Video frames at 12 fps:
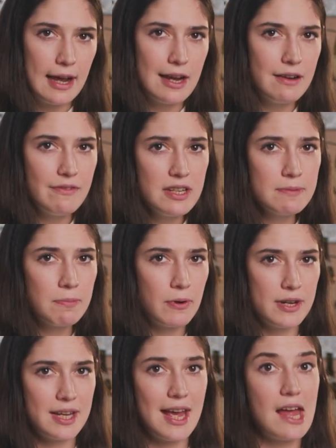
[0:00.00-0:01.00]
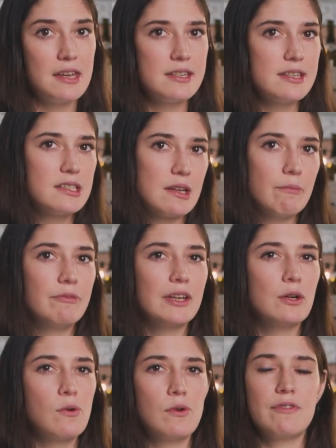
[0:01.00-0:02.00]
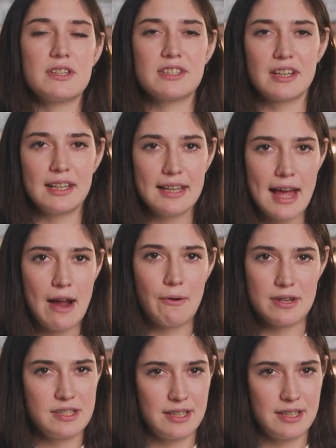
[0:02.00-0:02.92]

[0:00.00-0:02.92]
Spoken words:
and at this point it enters something called the Solera